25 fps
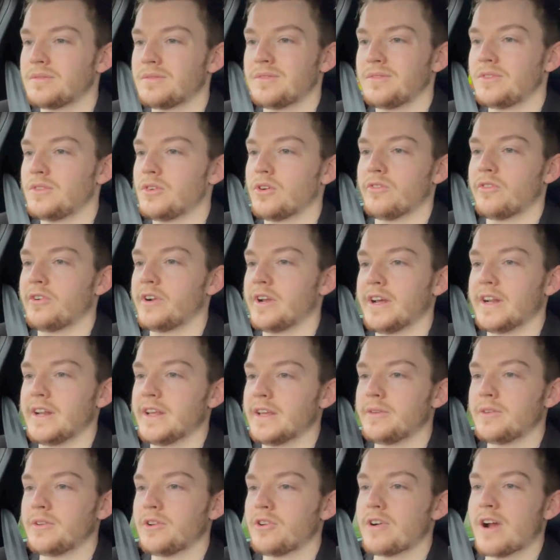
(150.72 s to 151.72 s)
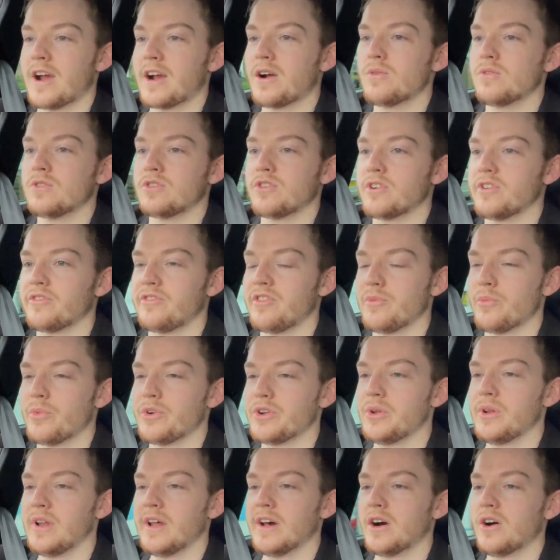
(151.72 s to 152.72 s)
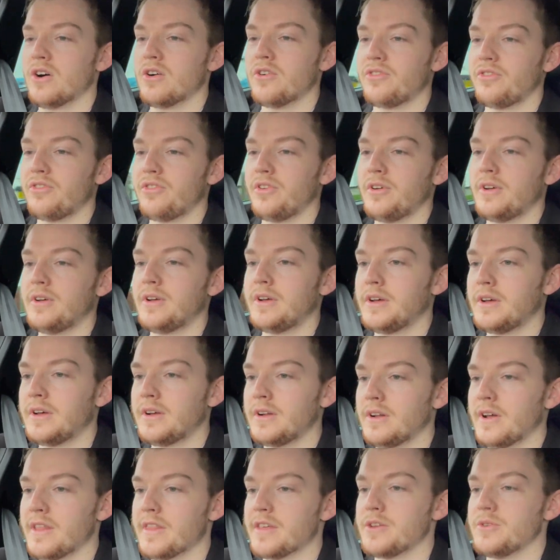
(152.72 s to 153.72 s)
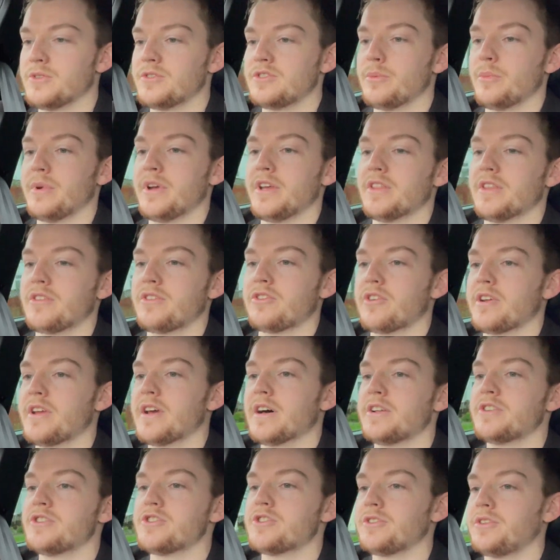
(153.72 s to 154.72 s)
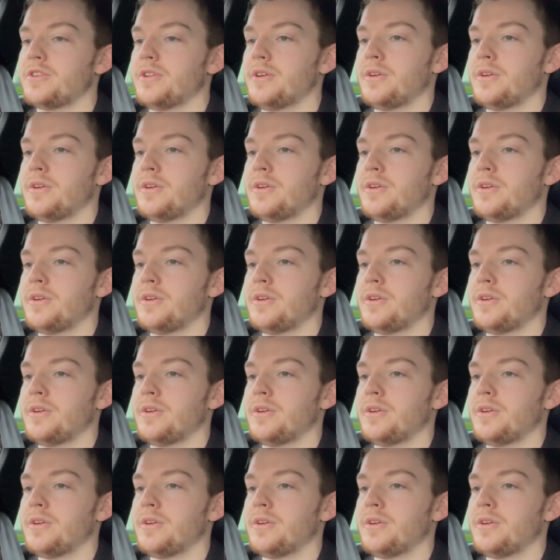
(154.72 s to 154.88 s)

not really any crackles or anything when you let off like they used to be in the 300s.